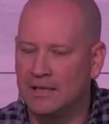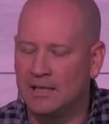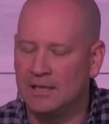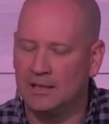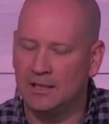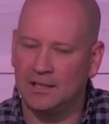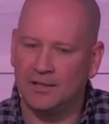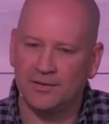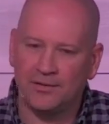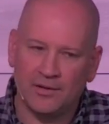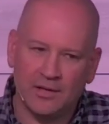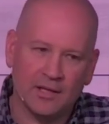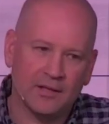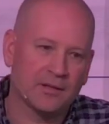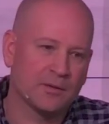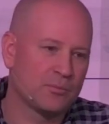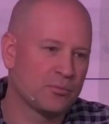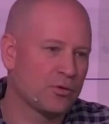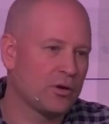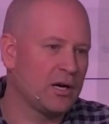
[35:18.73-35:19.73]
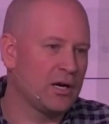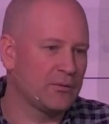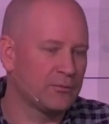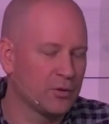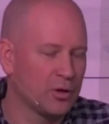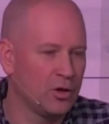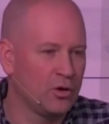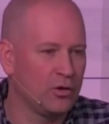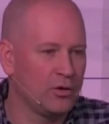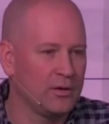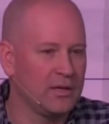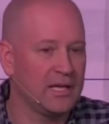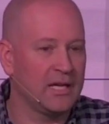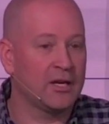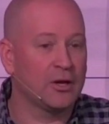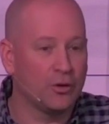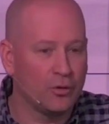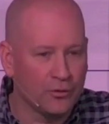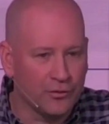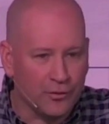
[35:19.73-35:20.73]
Let's take the broad road. It
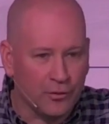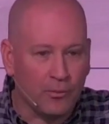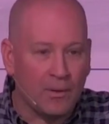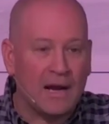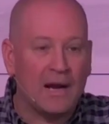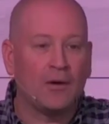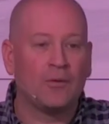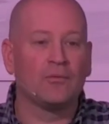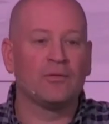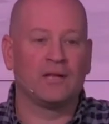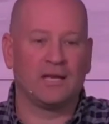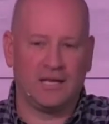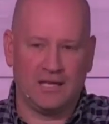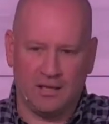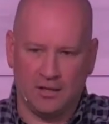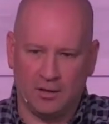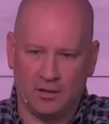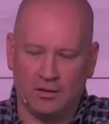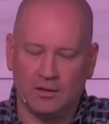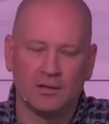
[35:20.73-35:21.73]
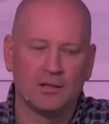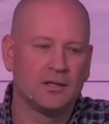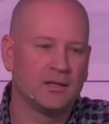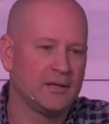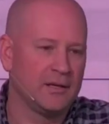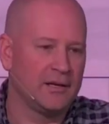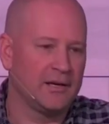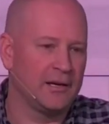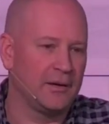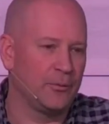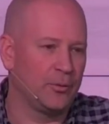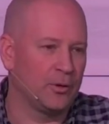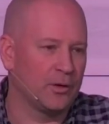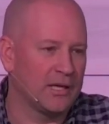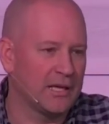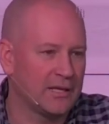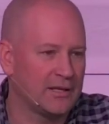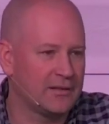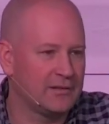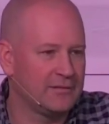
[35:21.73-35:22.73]
goes around the hill and we'll
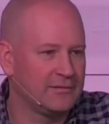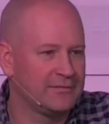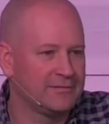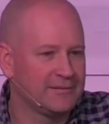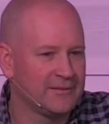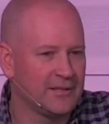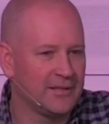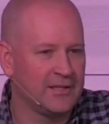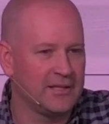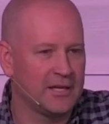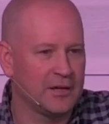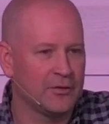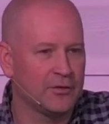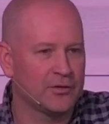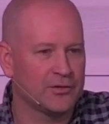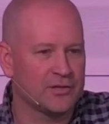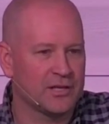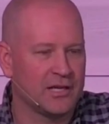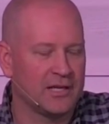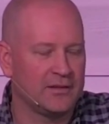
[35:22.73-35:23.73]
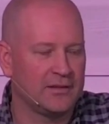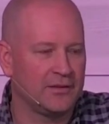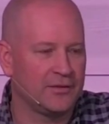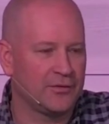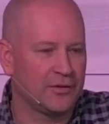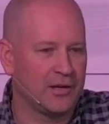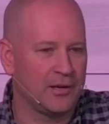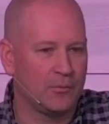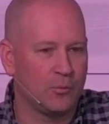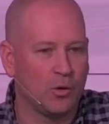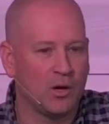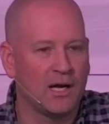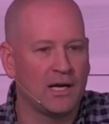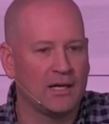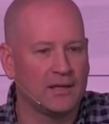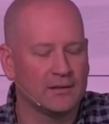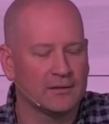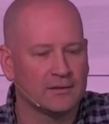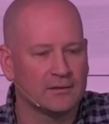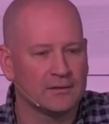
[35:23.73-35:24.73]
get to the other side the same
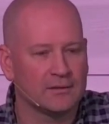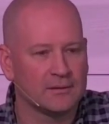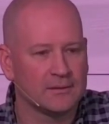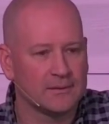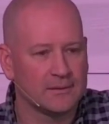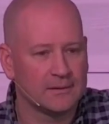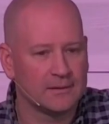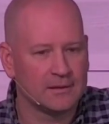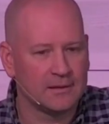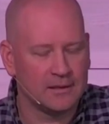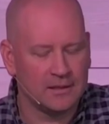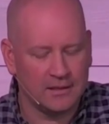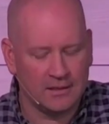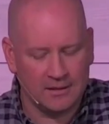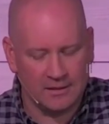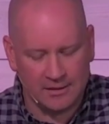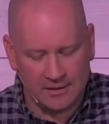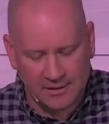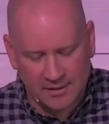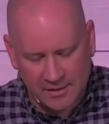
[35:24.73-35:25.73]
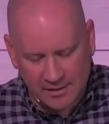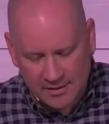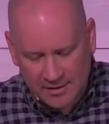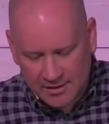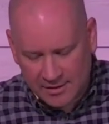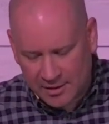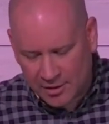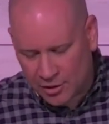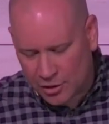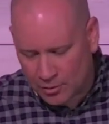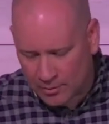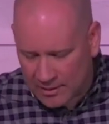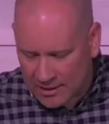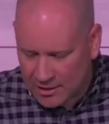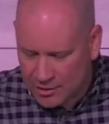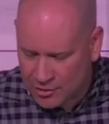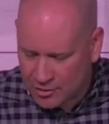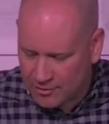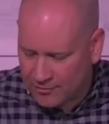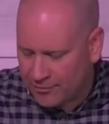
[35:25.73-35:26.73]
way. This is the
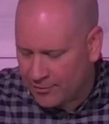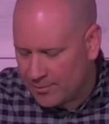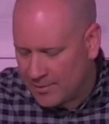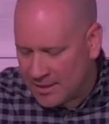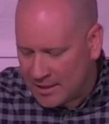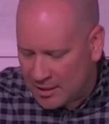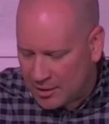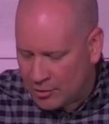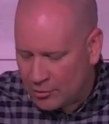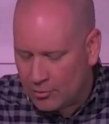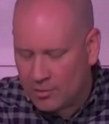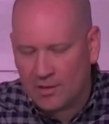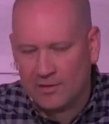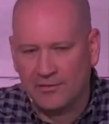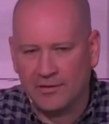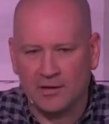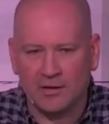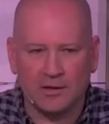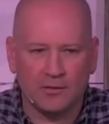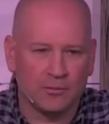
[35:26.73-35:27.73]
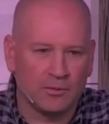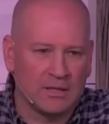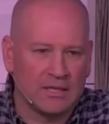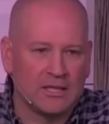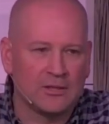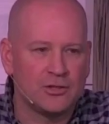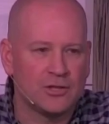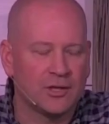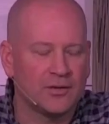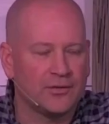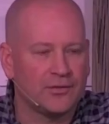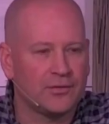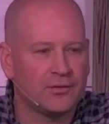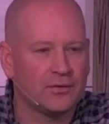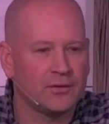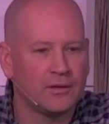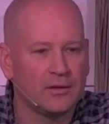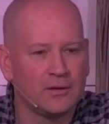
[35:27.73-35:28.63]
situation for many who are very religious.